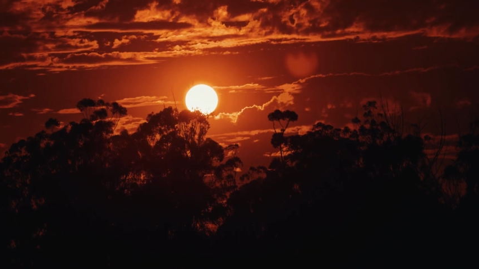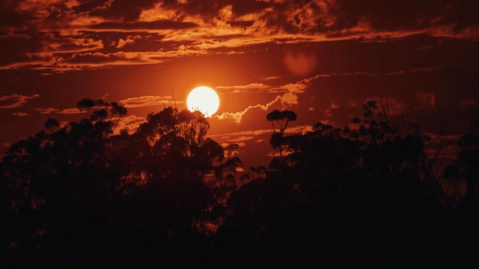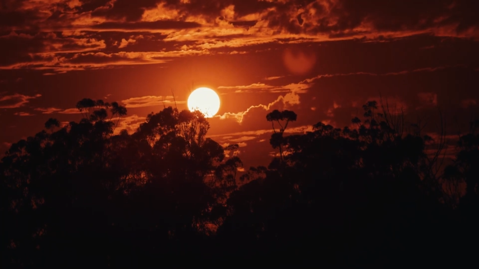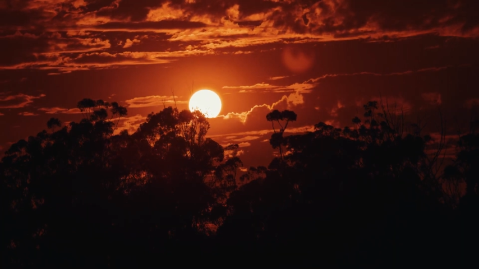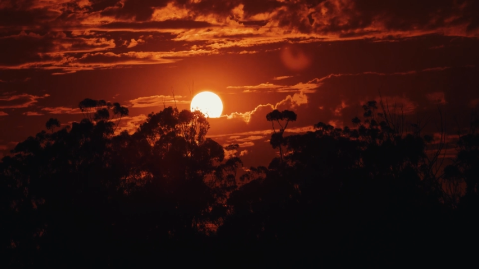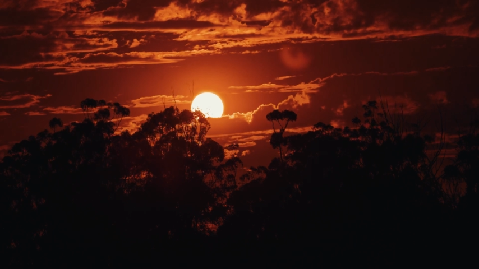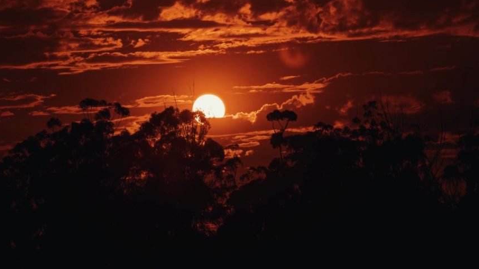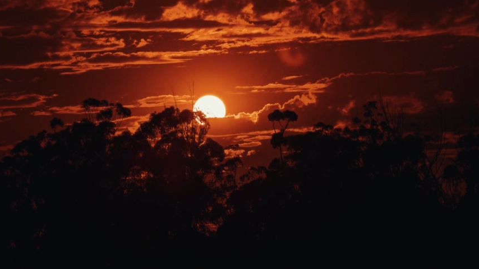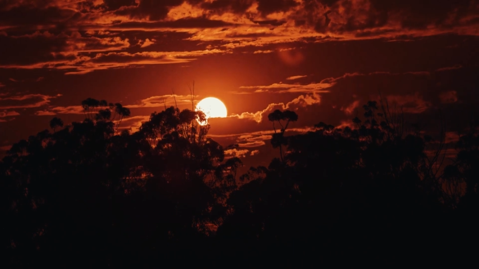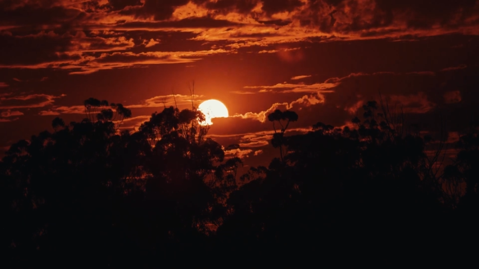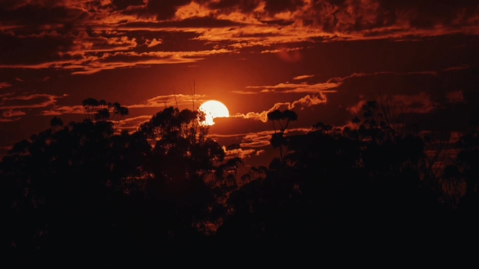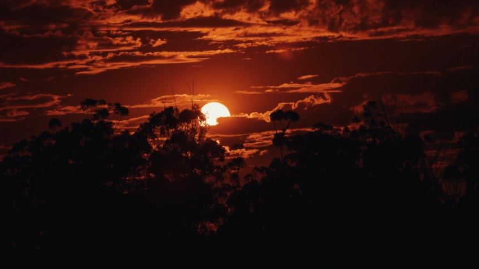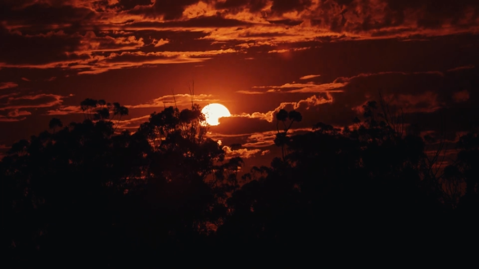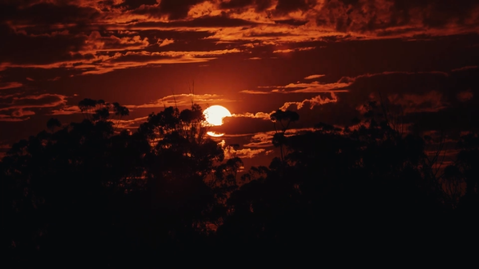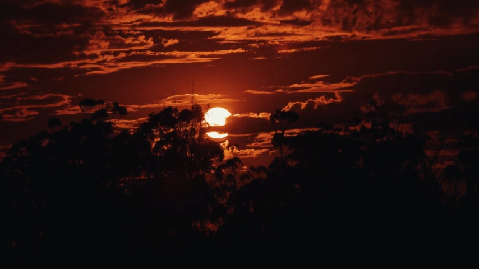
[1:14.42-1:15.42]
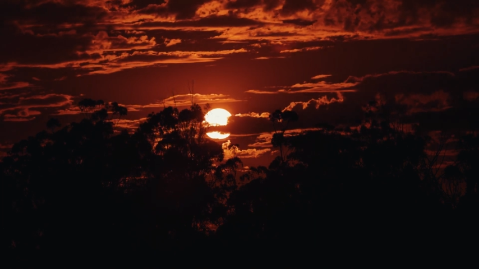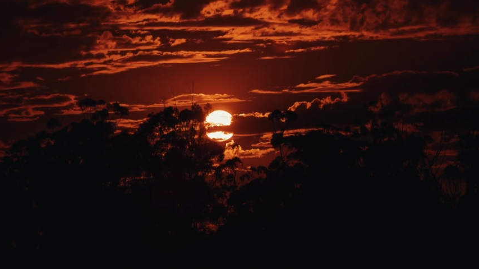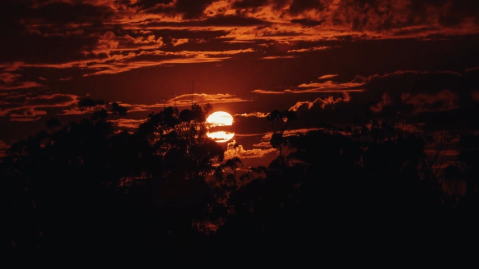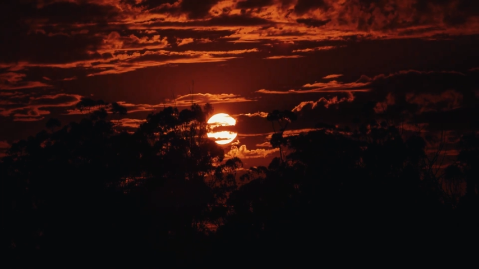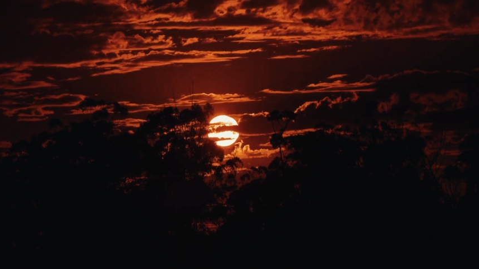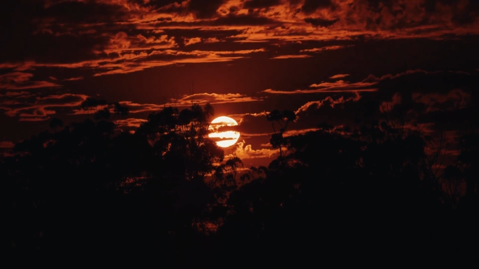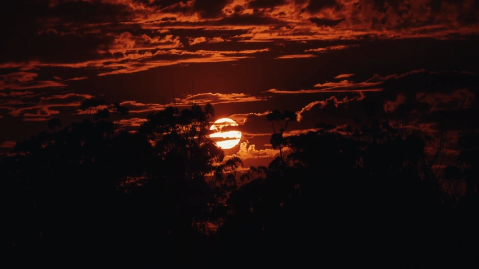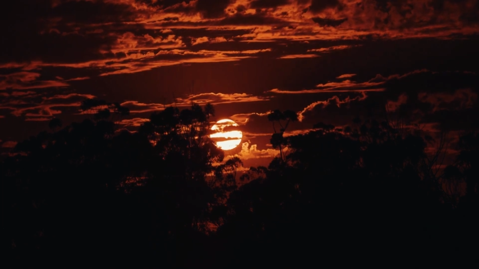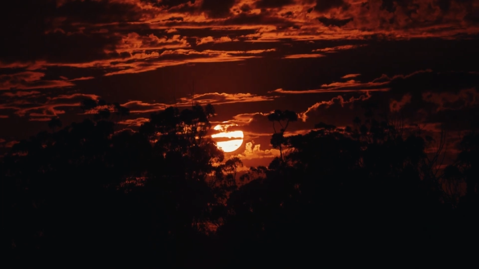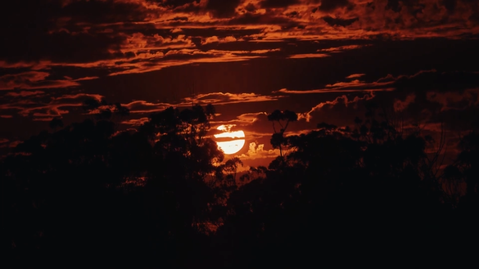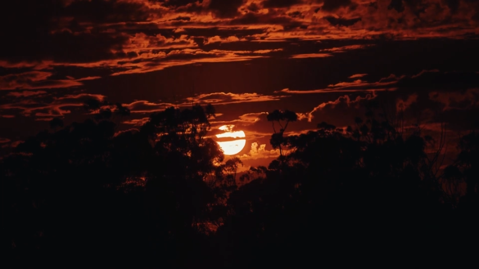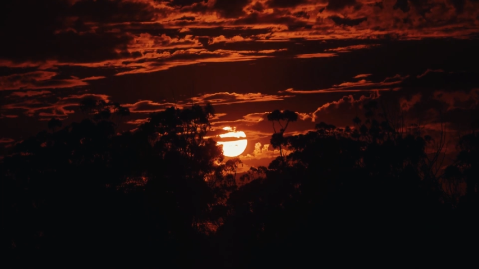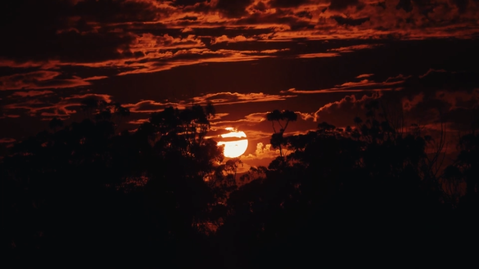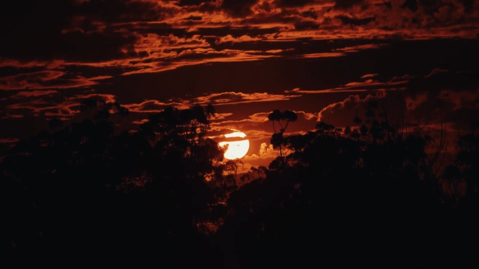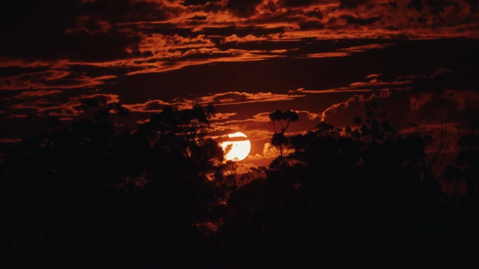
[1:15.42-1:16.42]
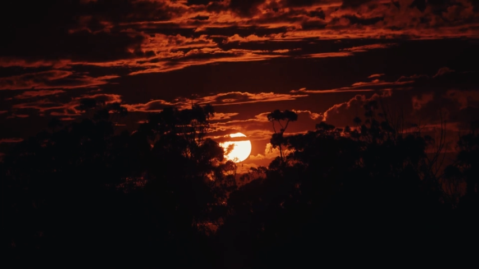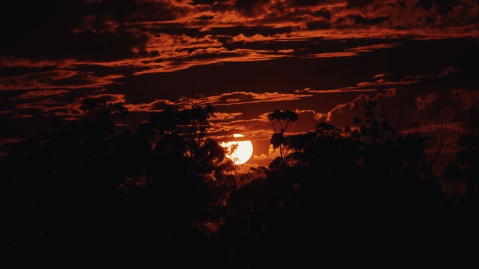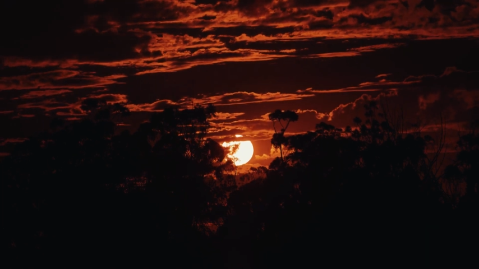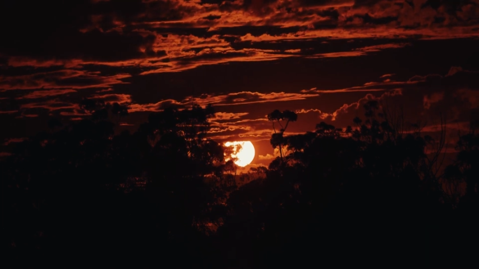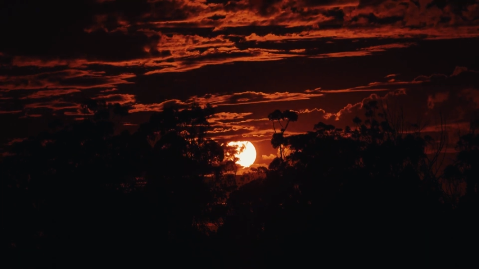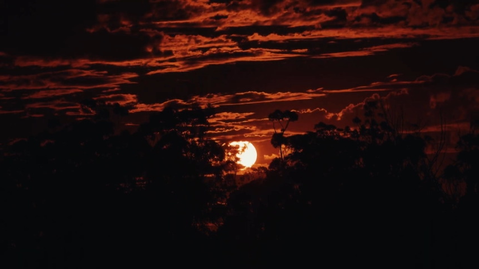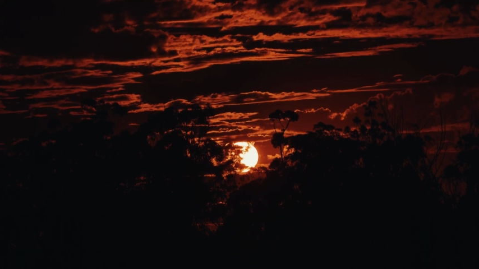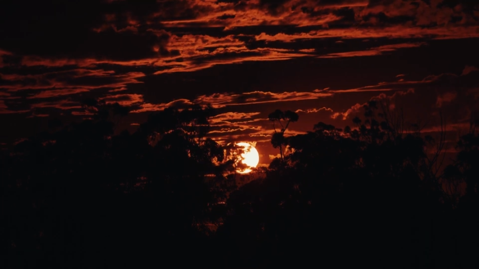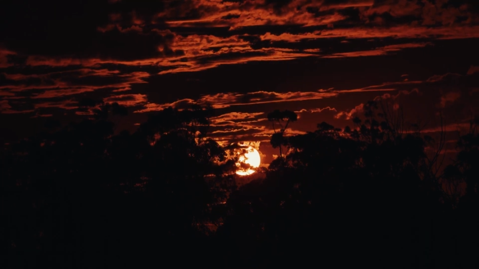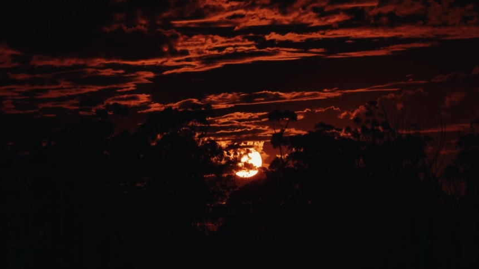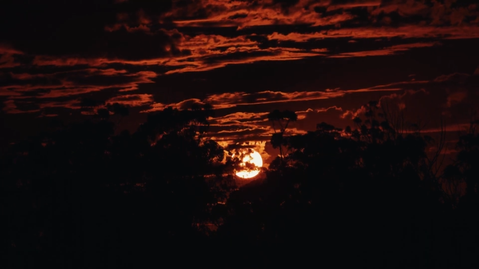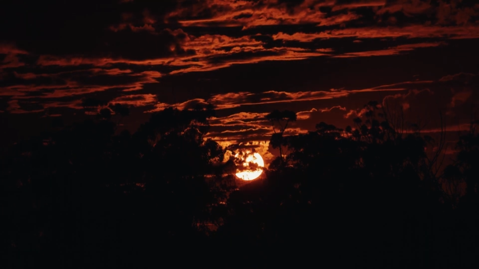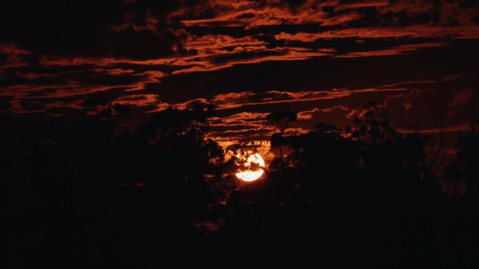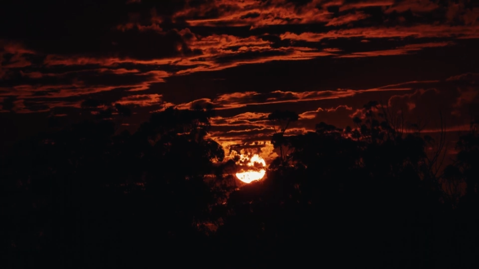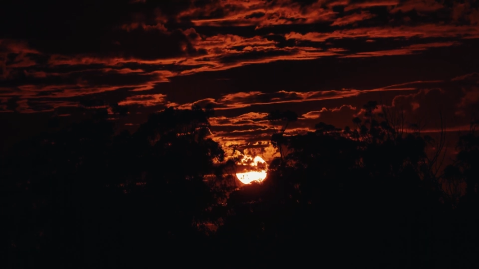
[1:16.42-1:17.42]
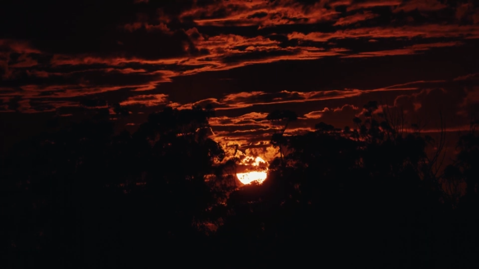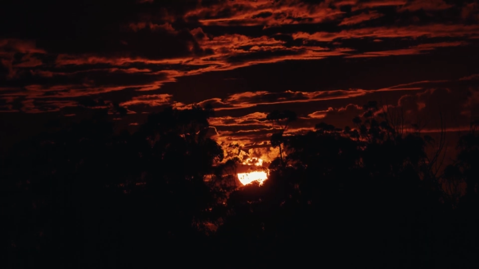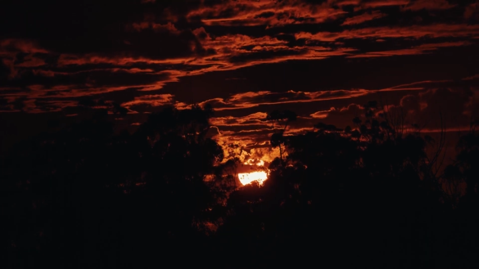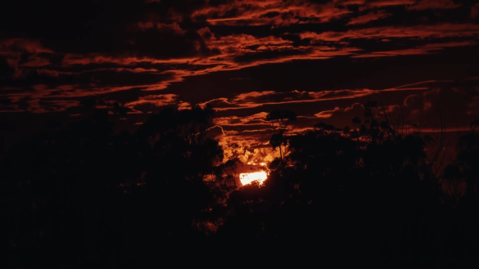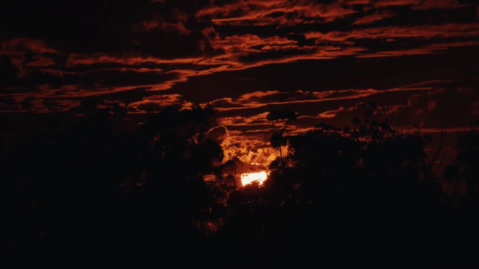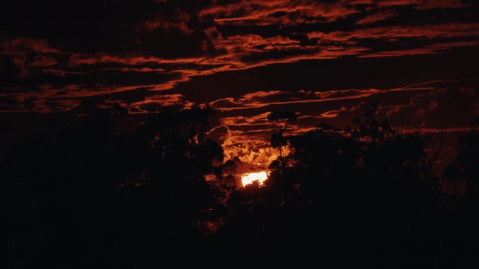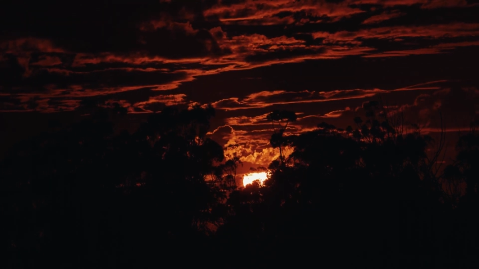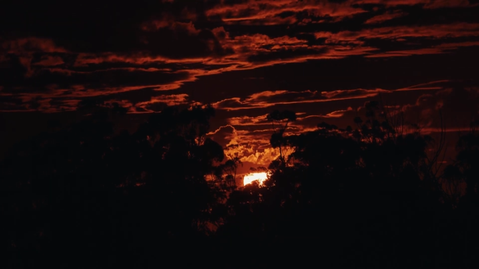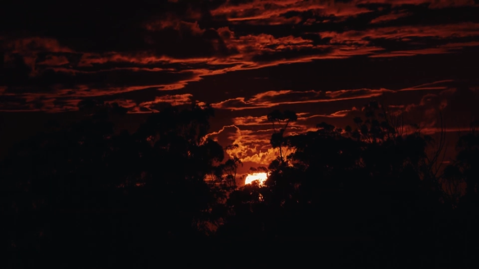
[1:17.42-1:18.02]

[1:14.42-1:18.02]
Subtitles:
[unreadable: no face in view]